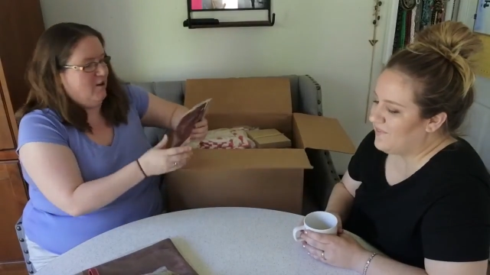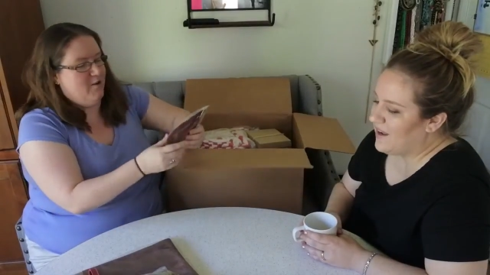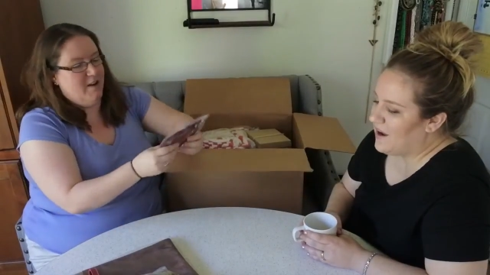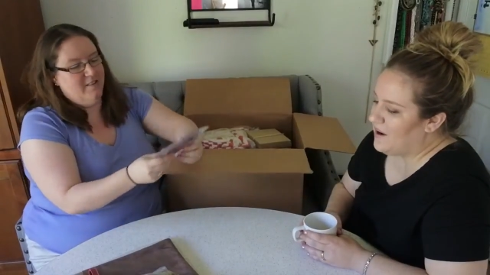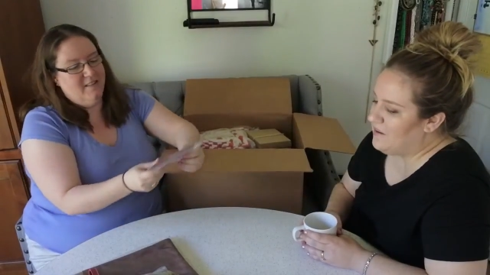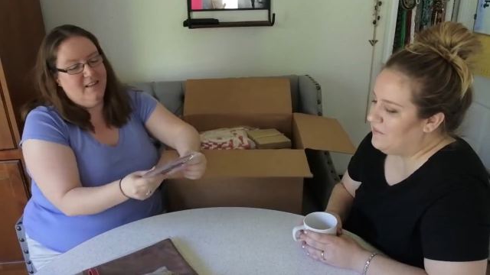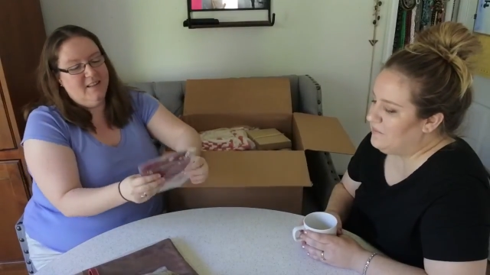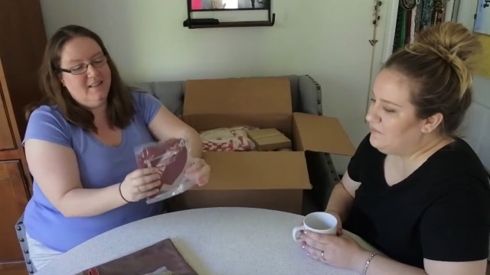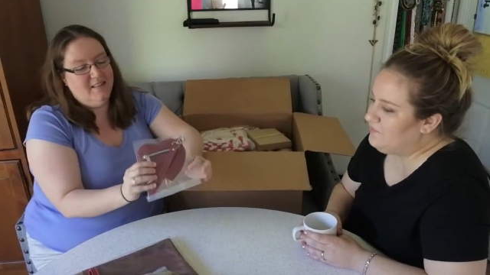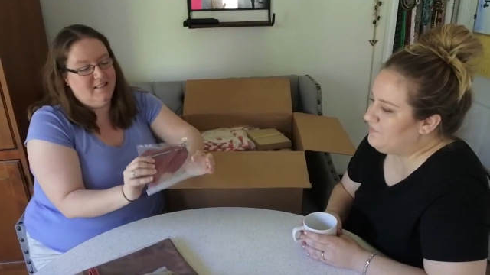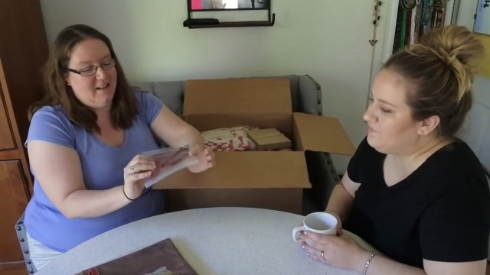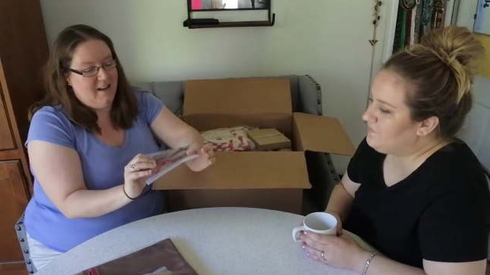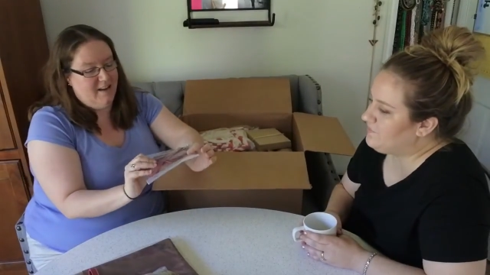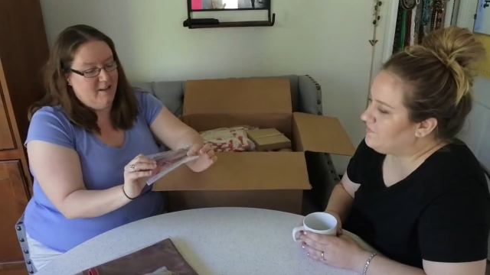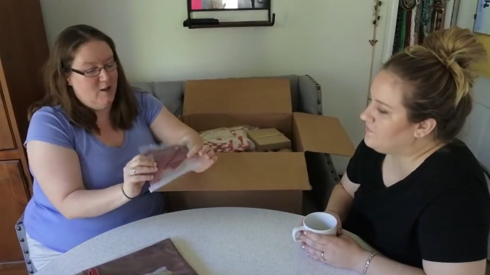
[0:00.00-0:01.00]
Speaker 1: Okay,
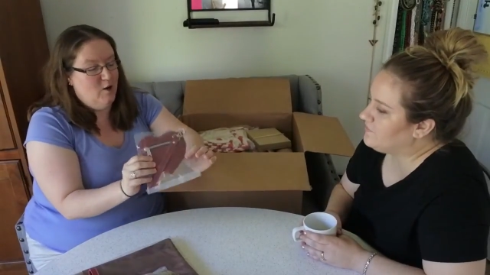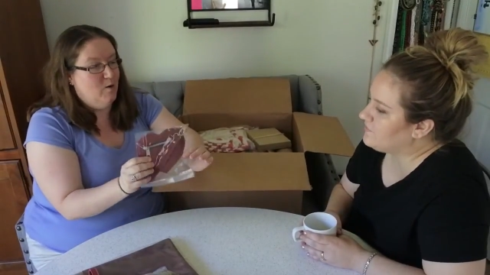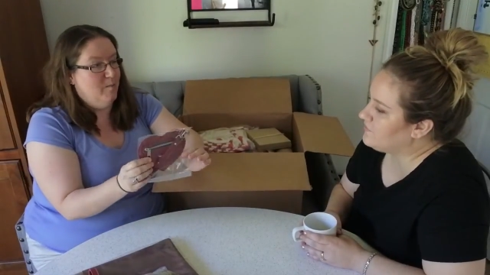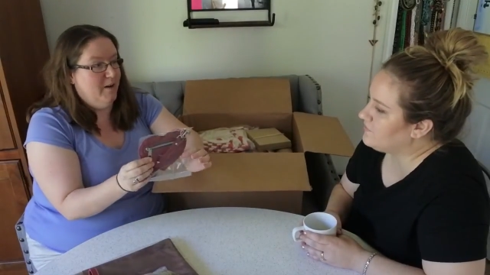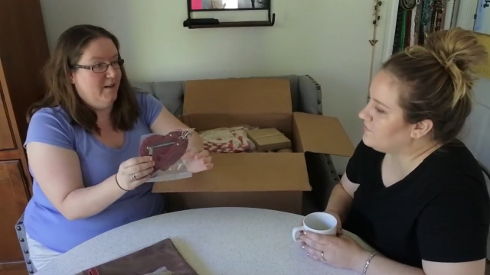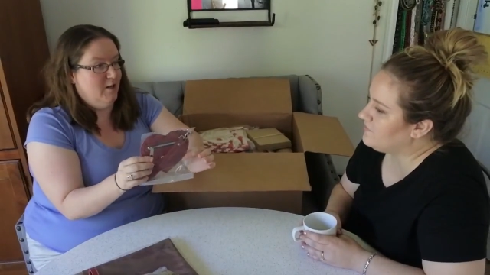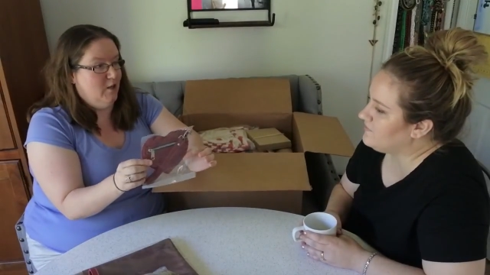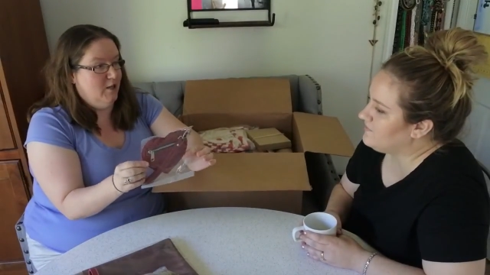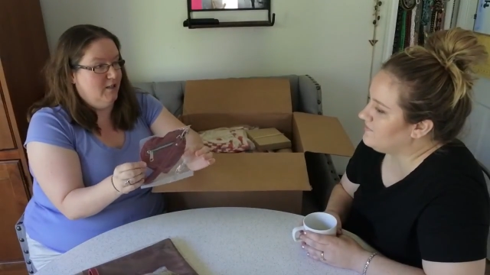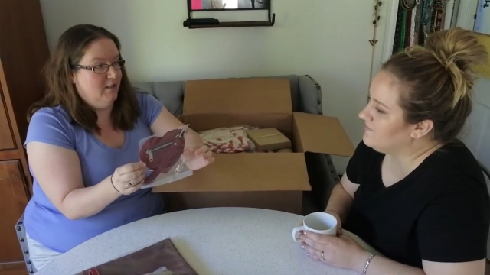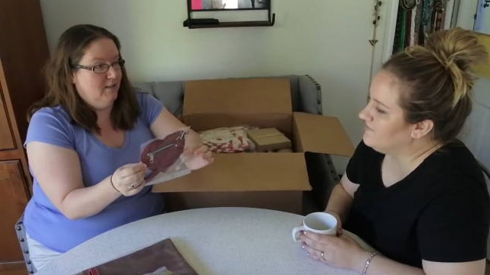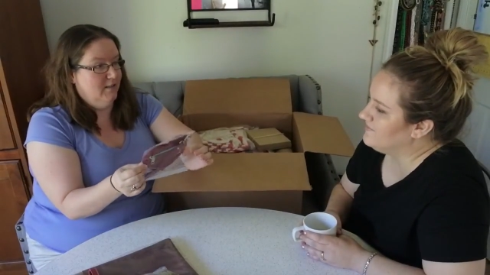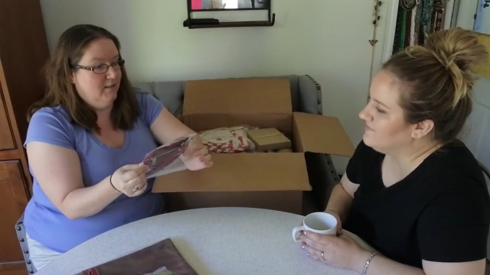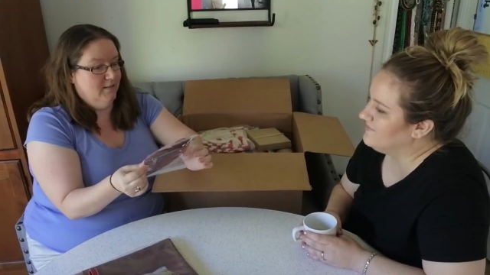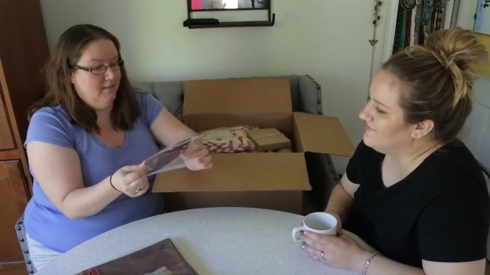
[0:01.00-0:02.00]
this I know my
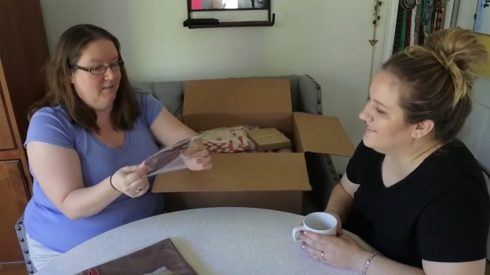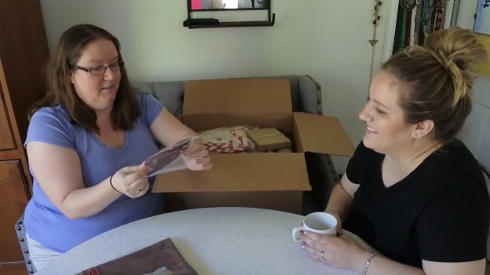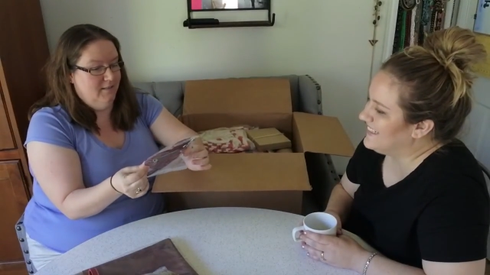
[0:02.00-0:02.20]
daughter.